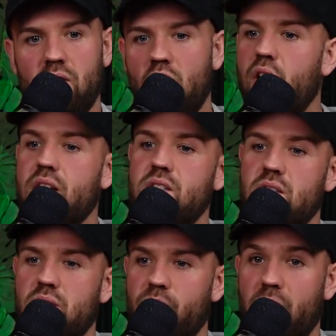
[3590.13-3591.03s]
There
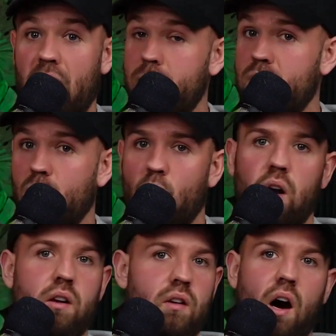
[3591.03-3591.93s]
is times to
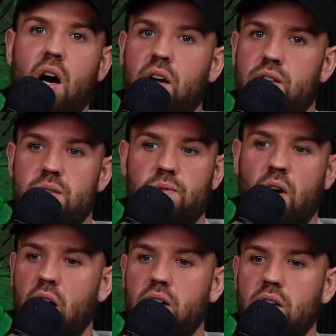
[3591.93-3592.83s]
work hard as
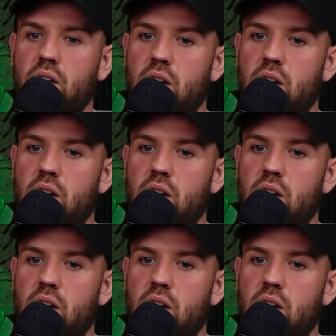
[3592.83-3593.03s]
fuck.